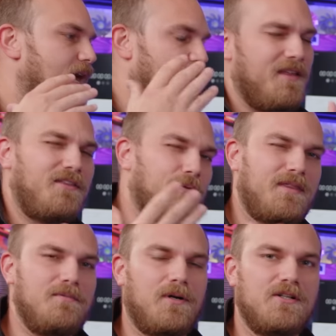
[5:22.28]
I think they're
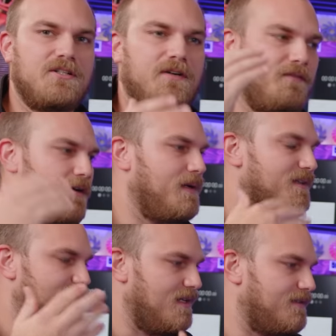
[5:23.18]
within margin of error. If I ran
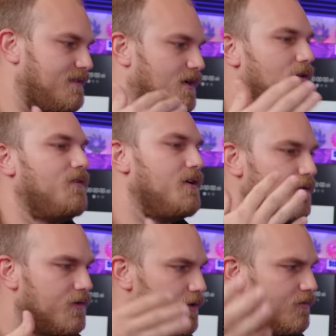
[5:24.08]
this test over and
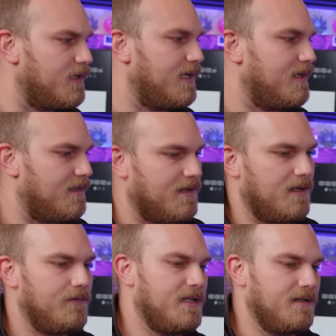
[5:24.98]
over and over again, I think I
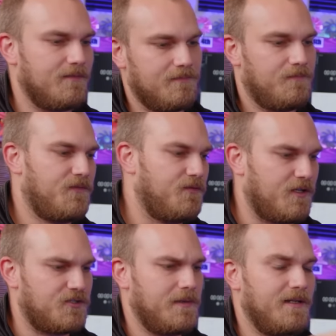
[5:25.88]
would get
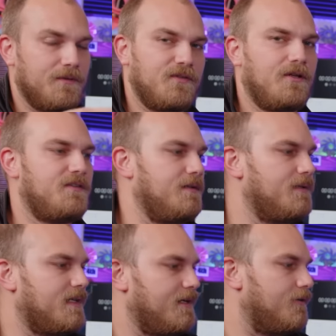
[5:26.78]
fluctuating results that
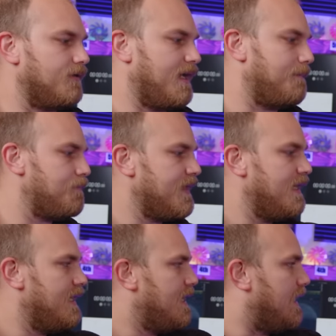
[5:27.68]
would kind of overlap.
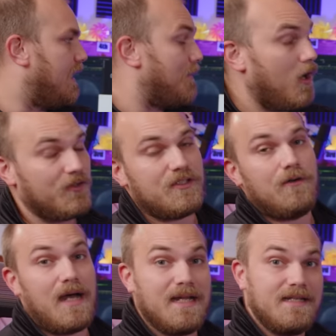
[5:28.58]
Um,
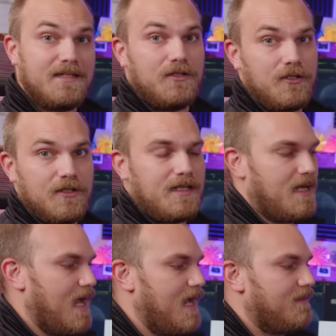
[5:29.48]
also, I did look
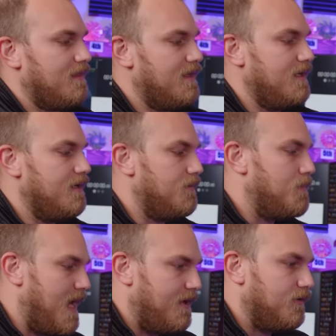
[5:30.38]
at the
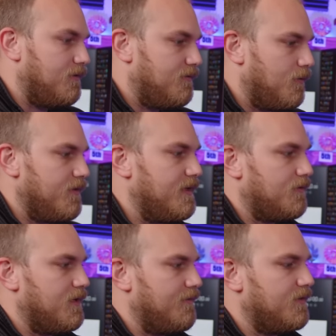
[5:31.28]
manual for this
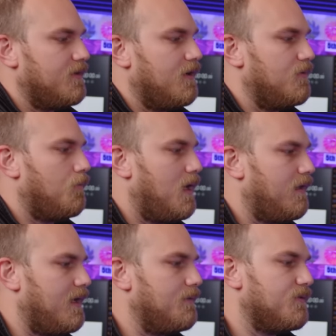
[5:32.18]
graphics card while
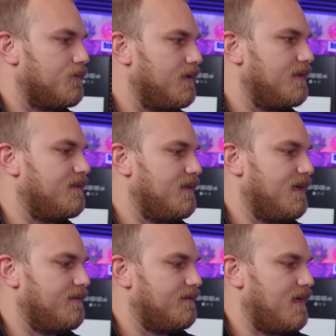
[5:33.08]
I was running these
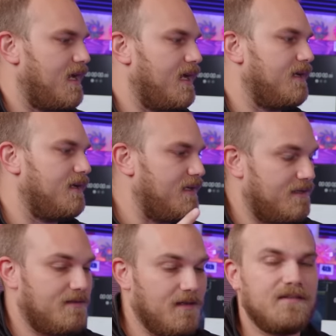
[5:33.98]
tests, and
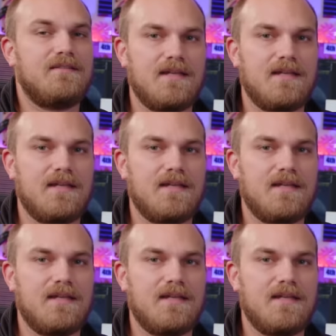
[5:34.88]
it does